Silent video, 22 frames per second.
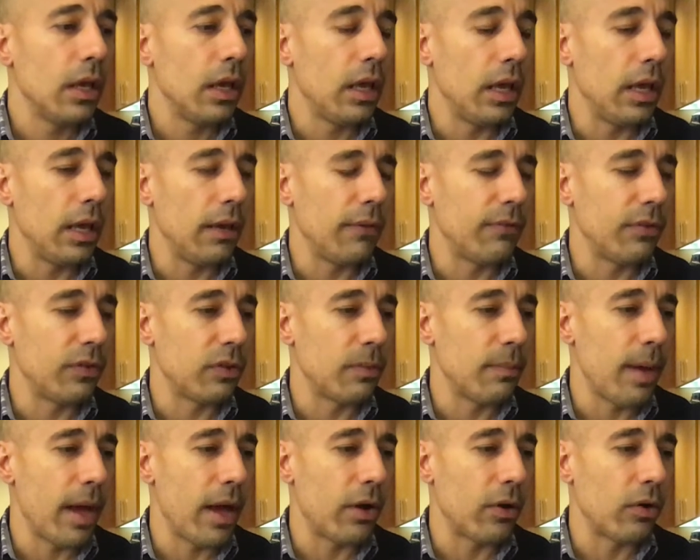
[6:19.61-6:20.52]
If it's
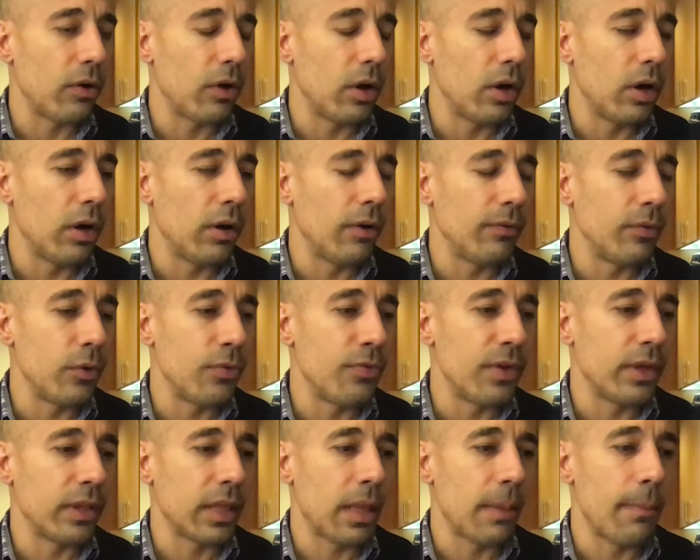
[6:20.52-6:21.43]
a matter of you
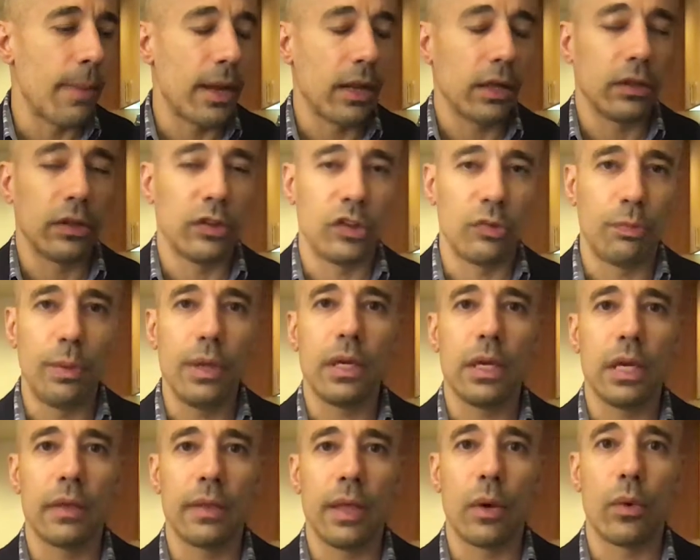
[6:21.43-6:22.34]
think that medically
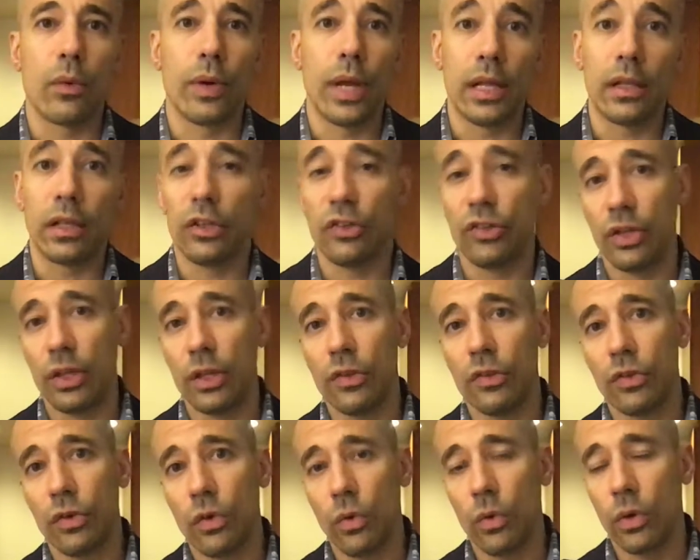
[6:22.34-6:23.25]
speaking they were
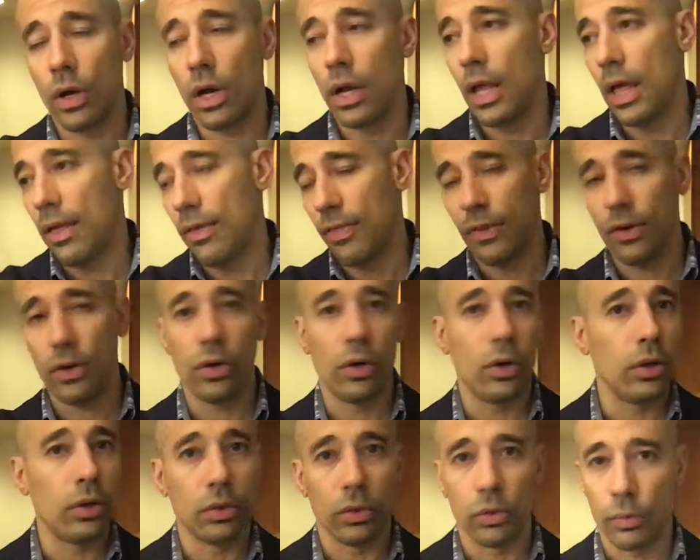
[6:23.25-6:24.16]
negligent or
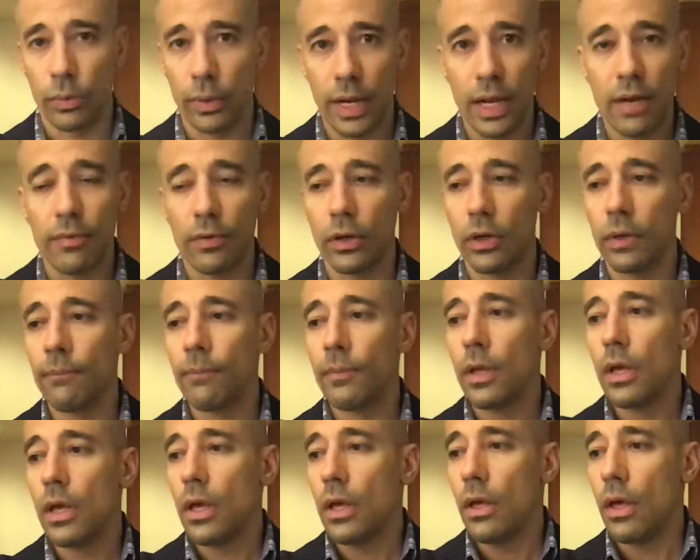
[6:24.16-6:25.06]
unethical or whatever,
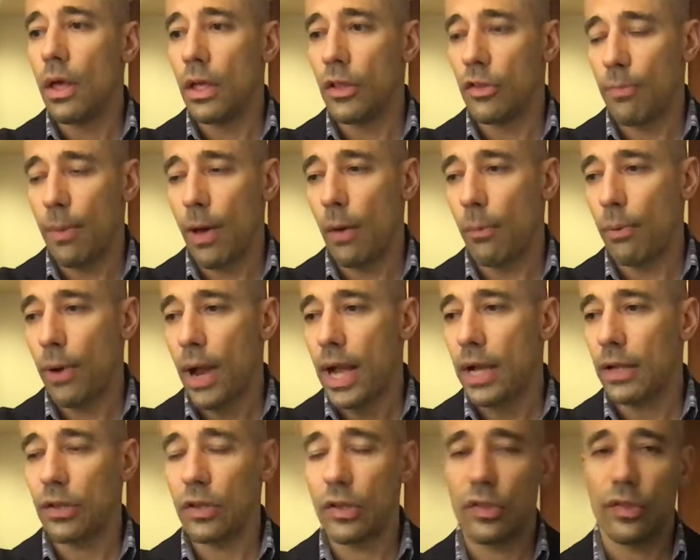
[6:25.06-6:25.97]
it's
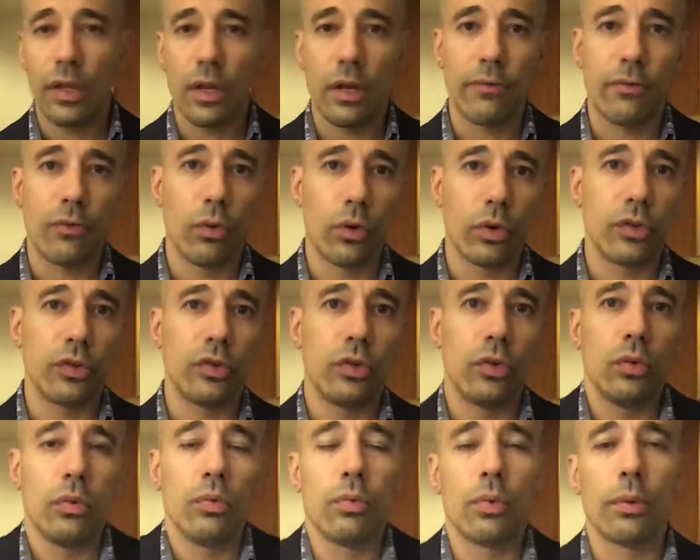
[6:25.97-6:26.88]
malpractice, then of course
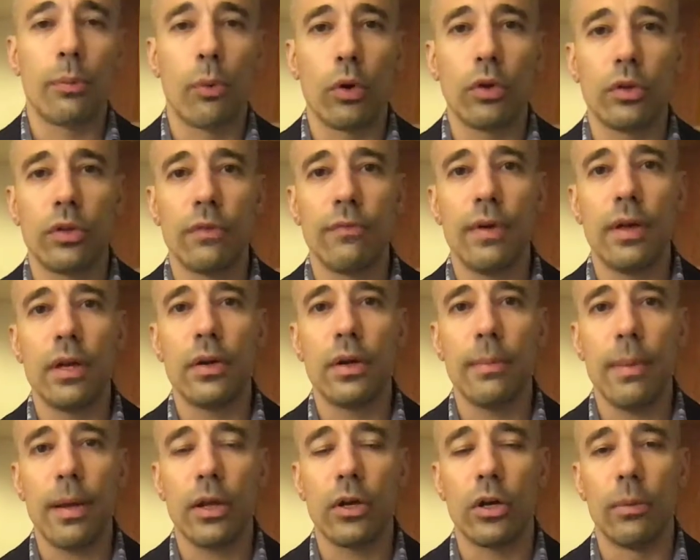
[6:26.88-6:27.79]
you report to the
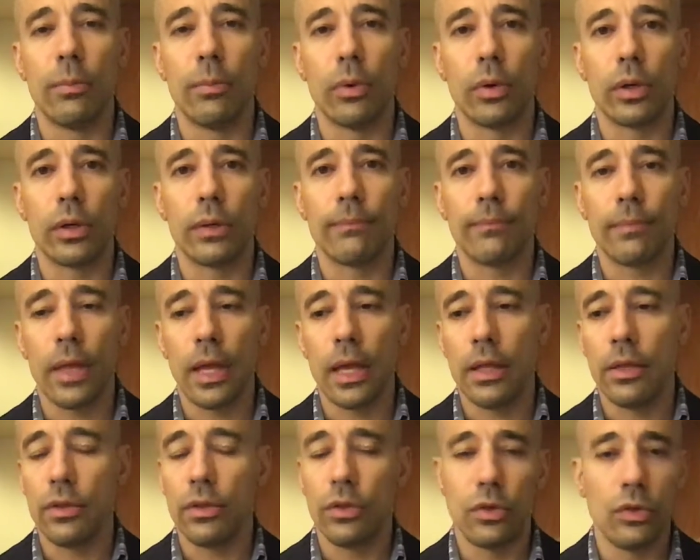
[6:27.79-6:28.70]
veterinary medical board
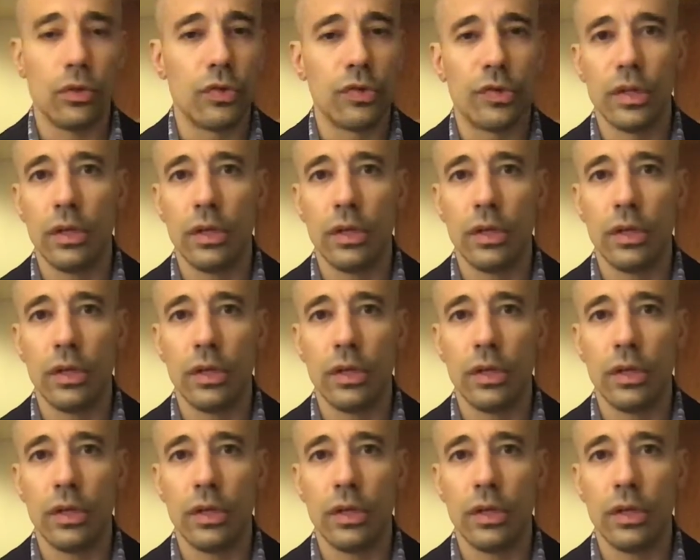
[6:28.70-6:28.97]
and you